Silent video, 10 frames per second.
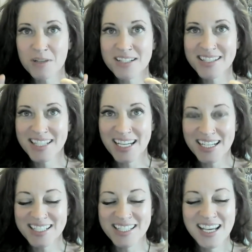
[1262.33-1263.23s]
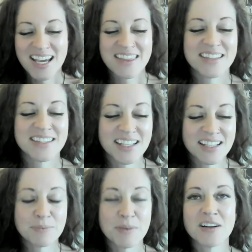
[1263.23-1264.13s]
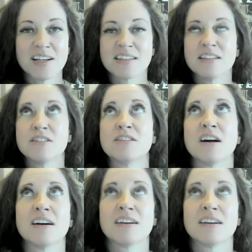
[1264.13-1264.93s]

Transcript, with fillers: Number six, the sixth mirror is the